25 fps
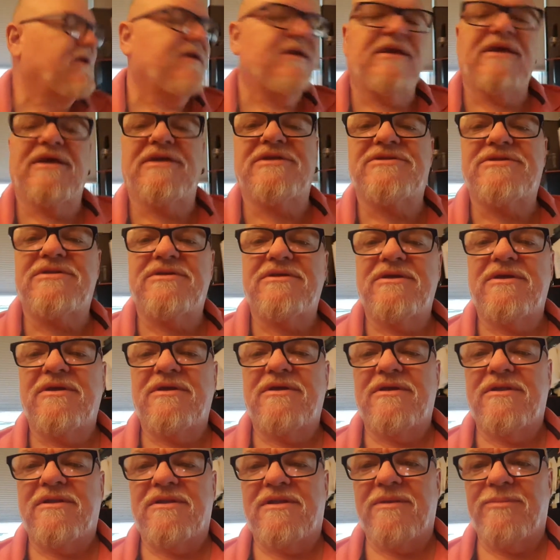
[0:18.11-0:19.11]
Yes,
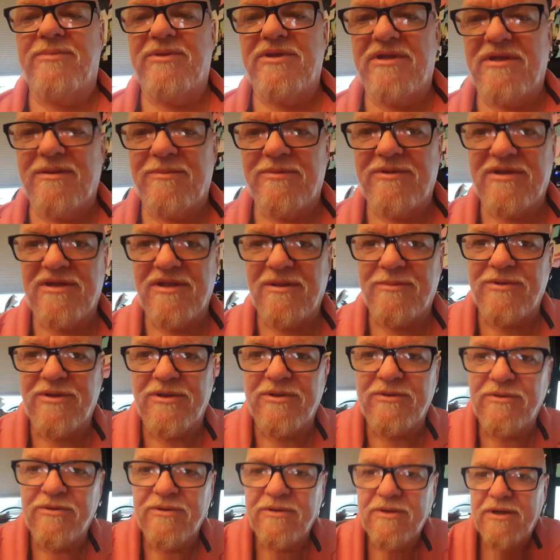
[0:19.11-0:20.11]

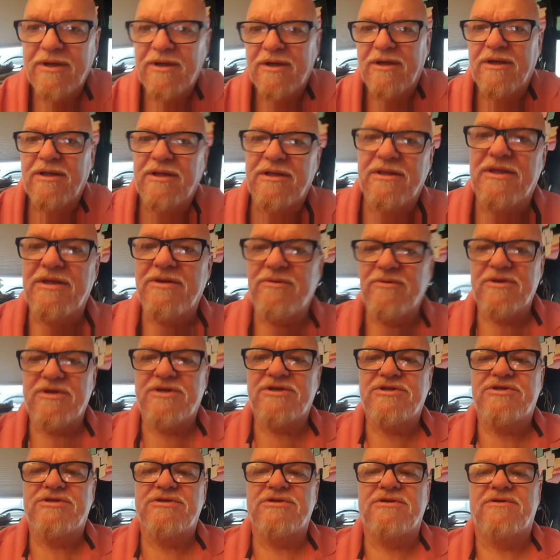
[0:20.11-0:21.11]

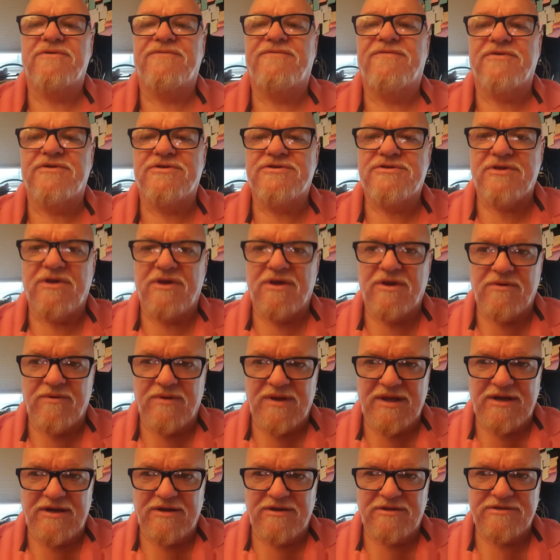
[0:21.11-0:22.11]

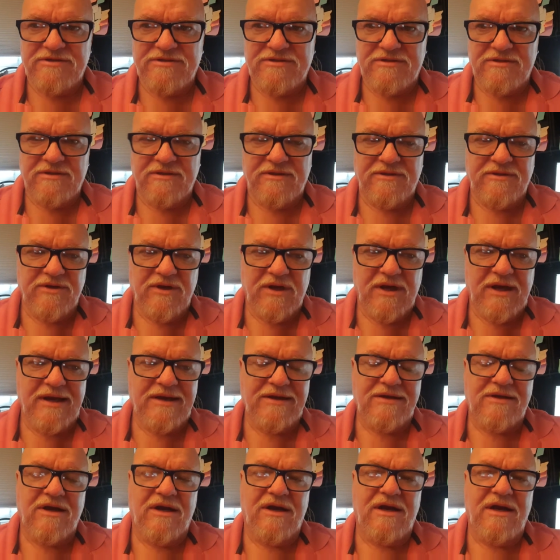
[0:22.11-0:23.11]

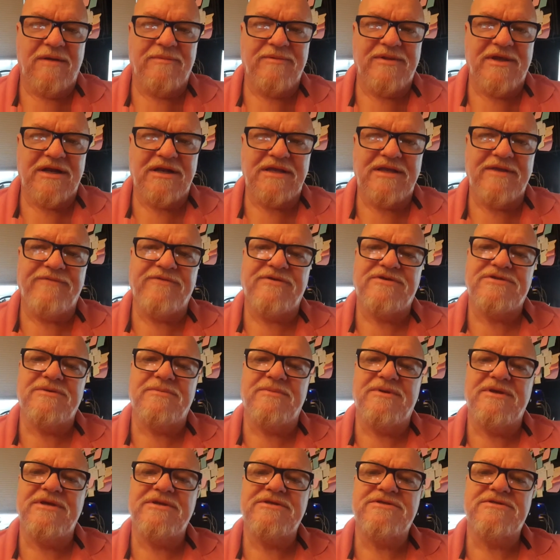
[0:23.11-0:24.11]
www.lyricsforsongwriters.com. That'll give you
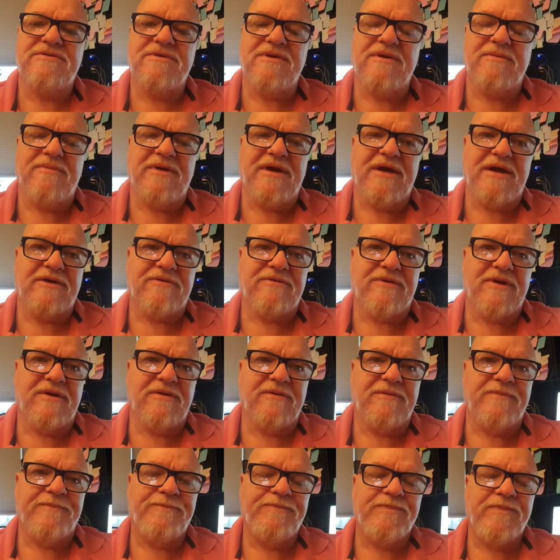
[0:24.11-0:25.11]
some history and
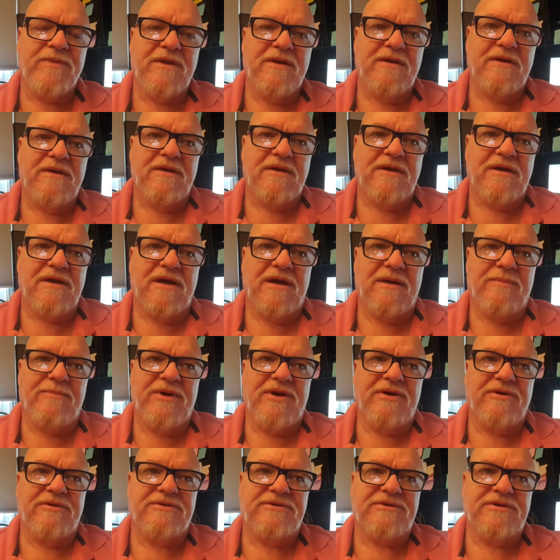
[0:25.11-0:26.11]
background
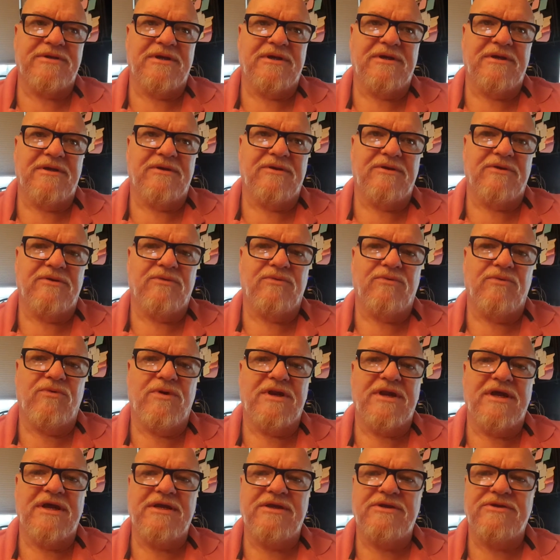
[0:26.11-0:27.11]
about
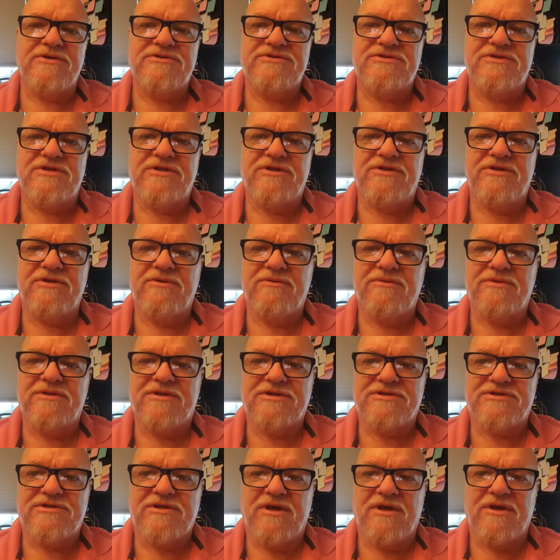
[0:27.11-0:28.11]
what I used to do with
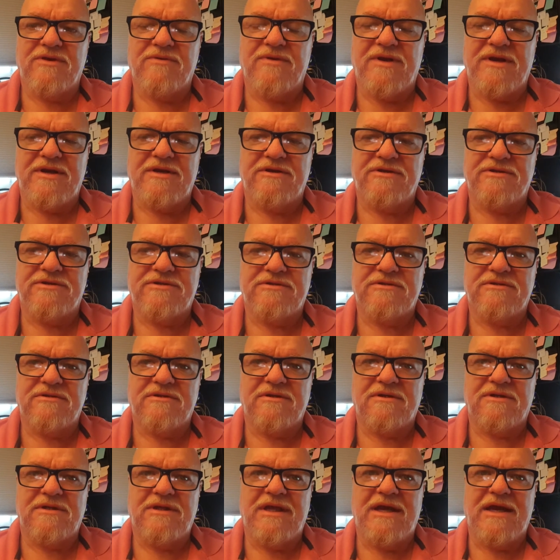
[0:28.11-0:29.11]
the songwriters
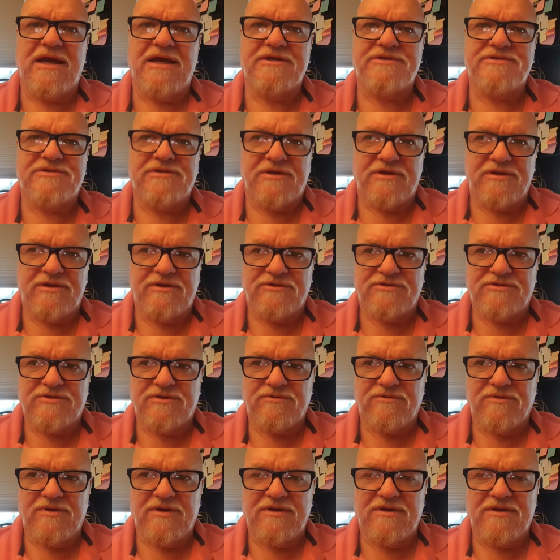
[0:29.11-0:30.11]
class that I used
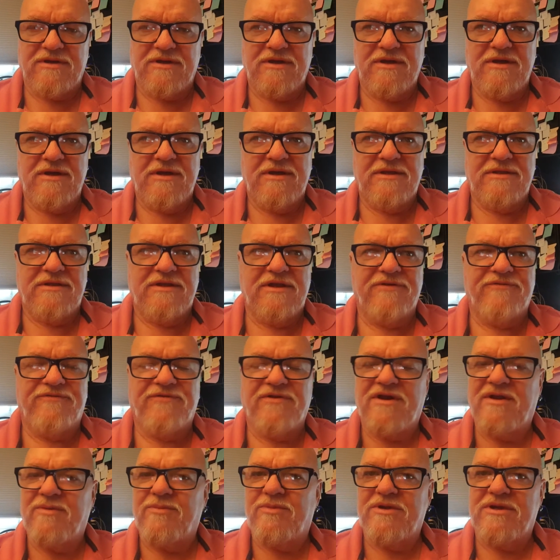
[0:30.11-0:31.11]
to run. Did it
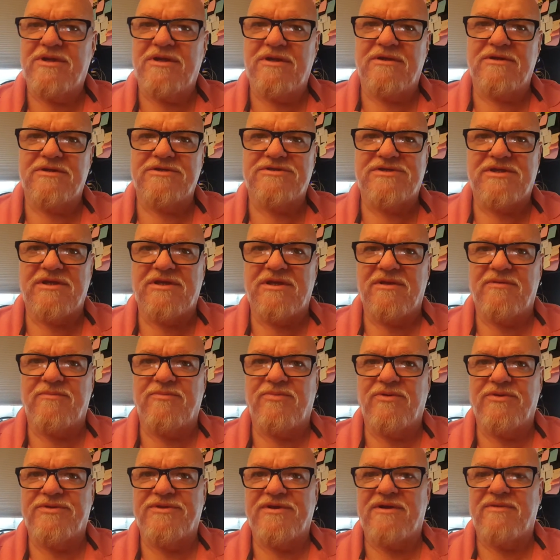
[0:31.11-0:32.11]
for a number of years, did it
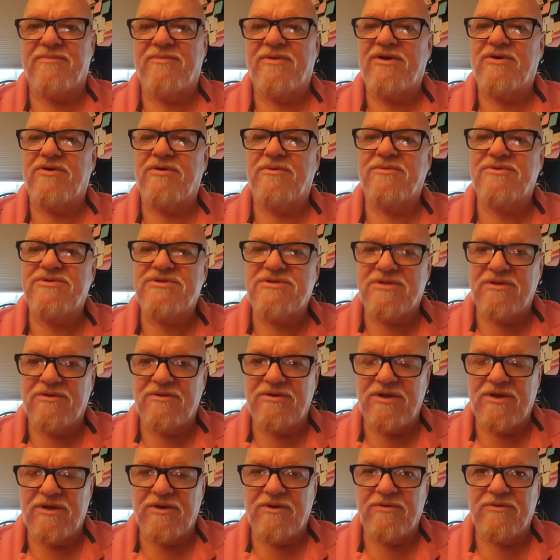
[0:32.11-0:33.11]
both out of my home
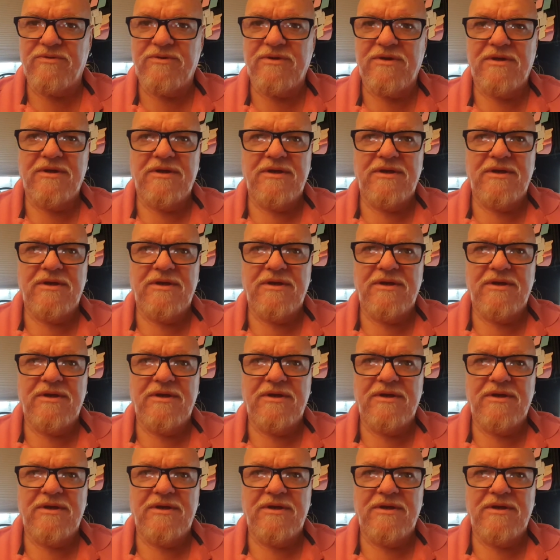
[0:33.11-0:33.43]
studio